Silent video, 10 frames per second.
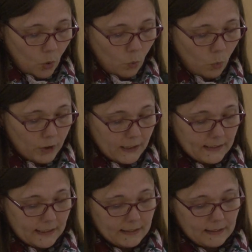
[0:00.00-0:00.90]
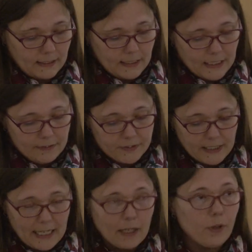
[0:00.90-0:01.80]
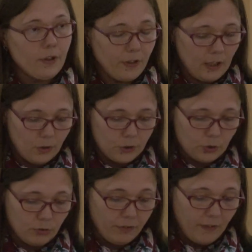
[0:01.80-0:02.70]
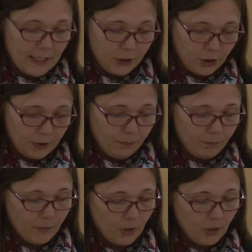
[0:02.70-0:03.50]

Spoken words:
What is it that gives our theological reflection,